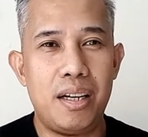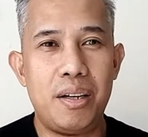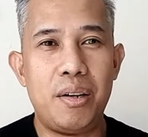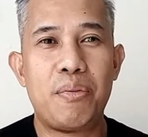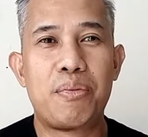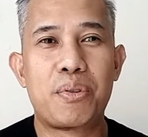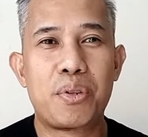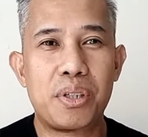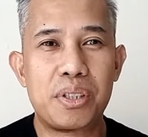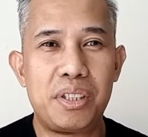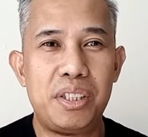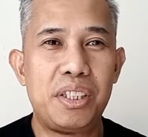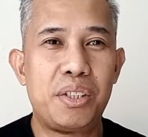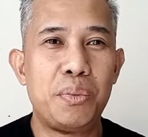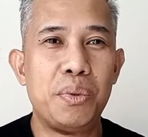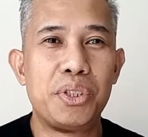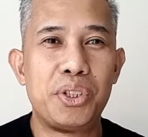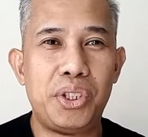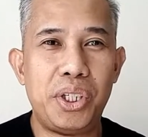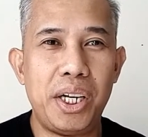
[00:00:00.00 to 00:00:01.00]
Of course, this
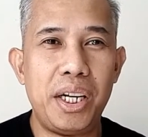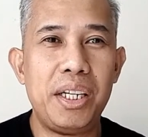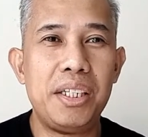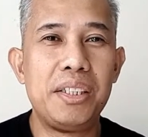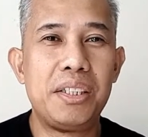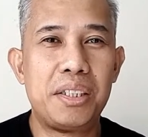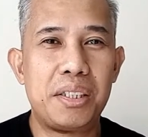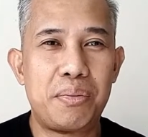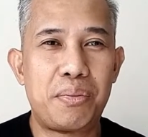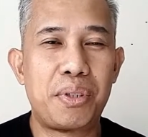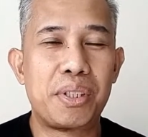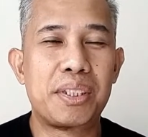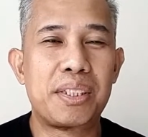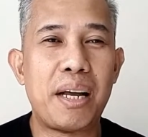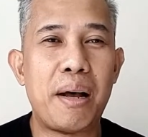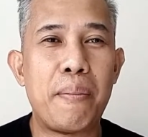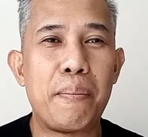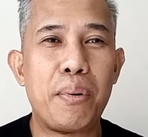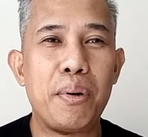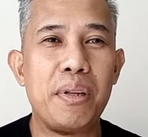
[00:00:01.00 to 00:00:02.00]
will change. For
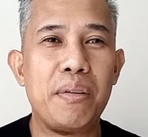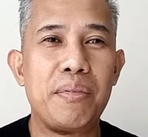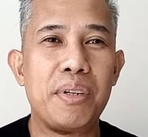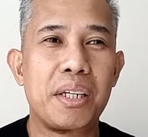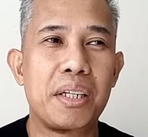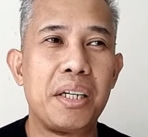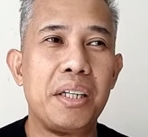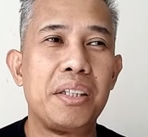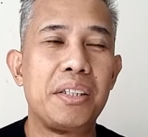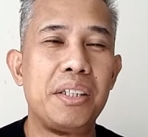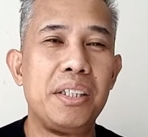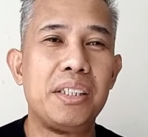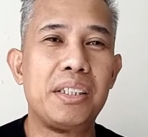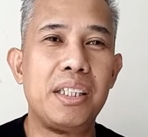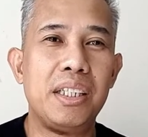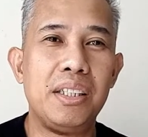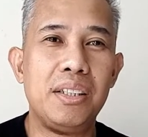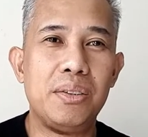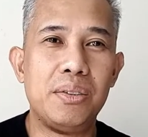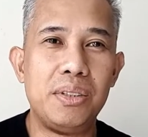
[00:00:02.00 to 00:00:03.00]
example, if the country is
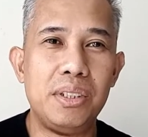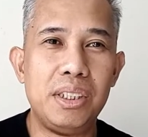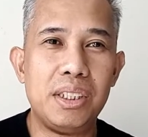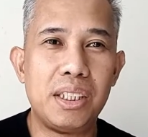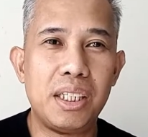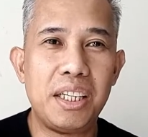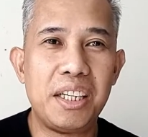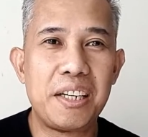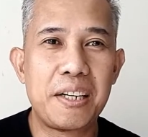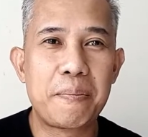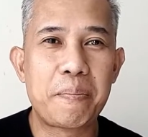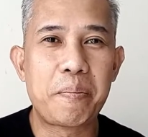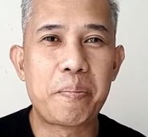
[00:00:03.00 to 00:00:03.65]
Indonesia